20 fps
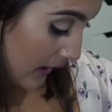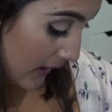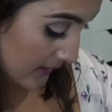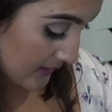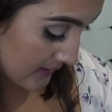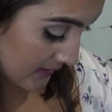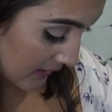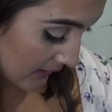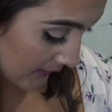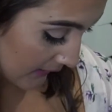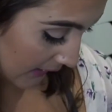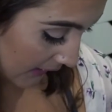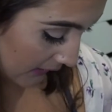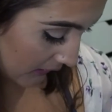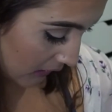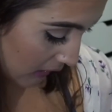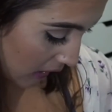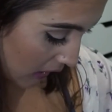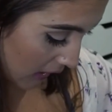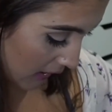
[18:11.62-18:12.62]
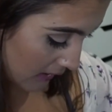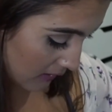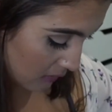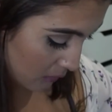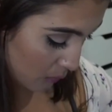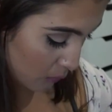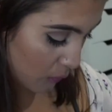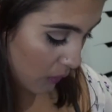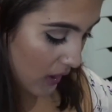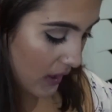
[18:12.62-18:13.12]
next thing that I
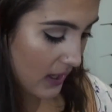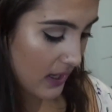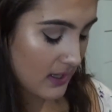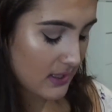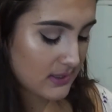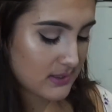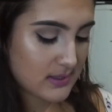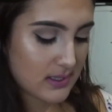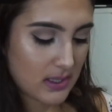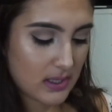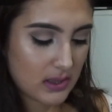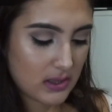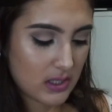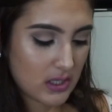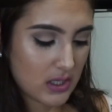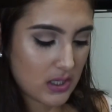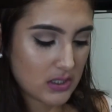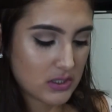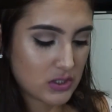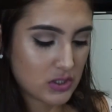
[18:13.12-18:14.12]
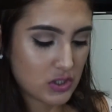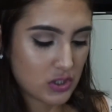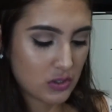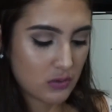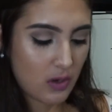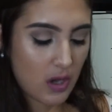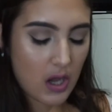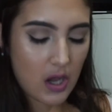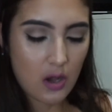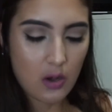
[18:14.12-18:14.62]
got was the
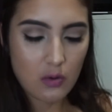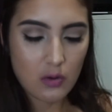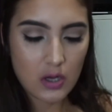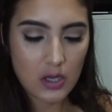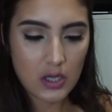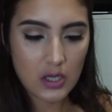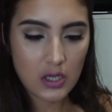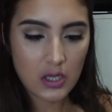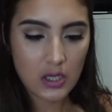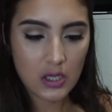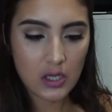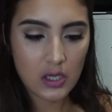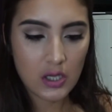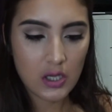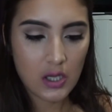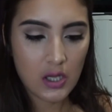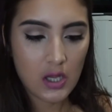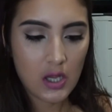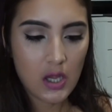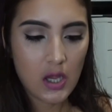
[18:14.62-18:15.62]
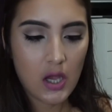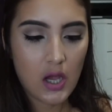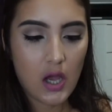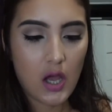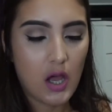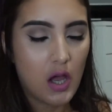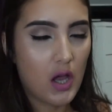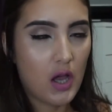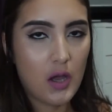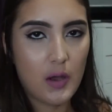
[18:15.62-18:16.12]
Duo
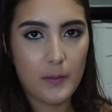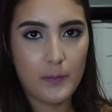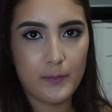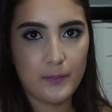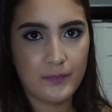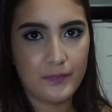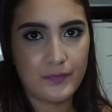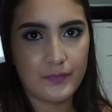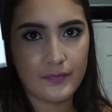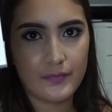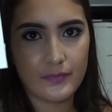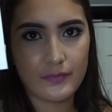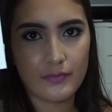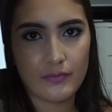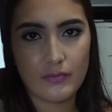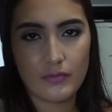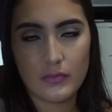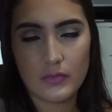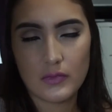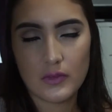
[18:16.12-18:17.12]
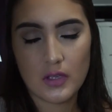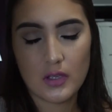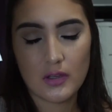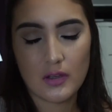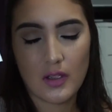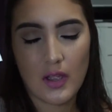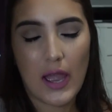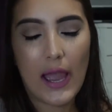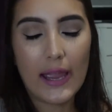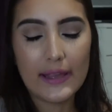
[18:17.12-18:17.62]
um,
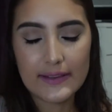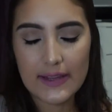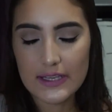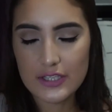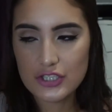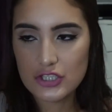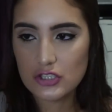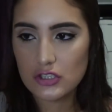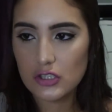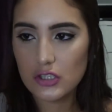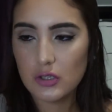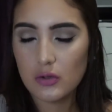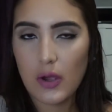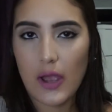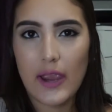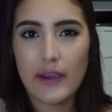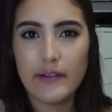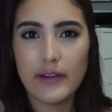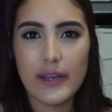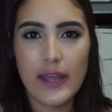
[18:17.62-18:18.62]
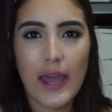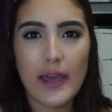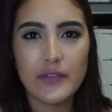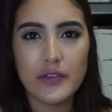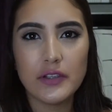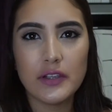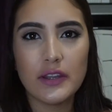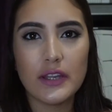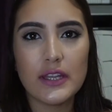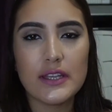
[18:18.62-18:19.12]
eyelash glue. I already have
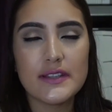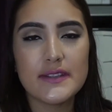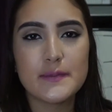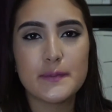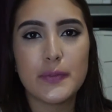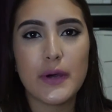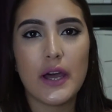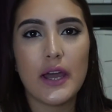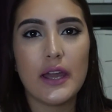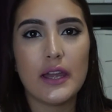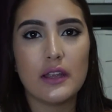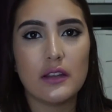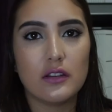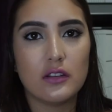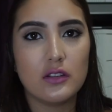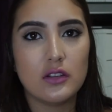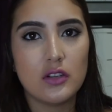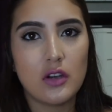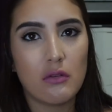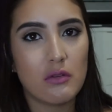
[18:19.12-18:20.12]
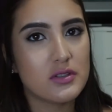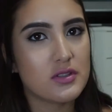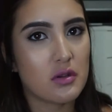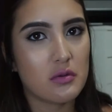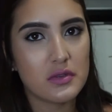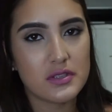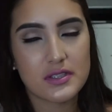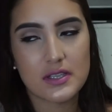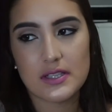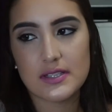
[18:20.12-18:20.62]
one of these, but you know, it's
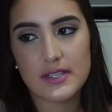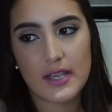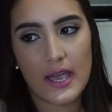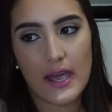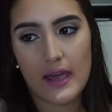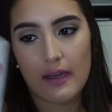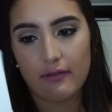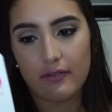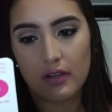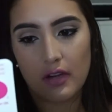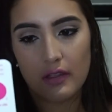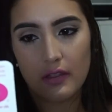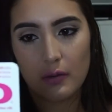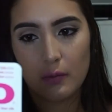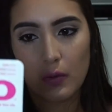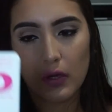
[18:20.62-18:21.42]
always good to have another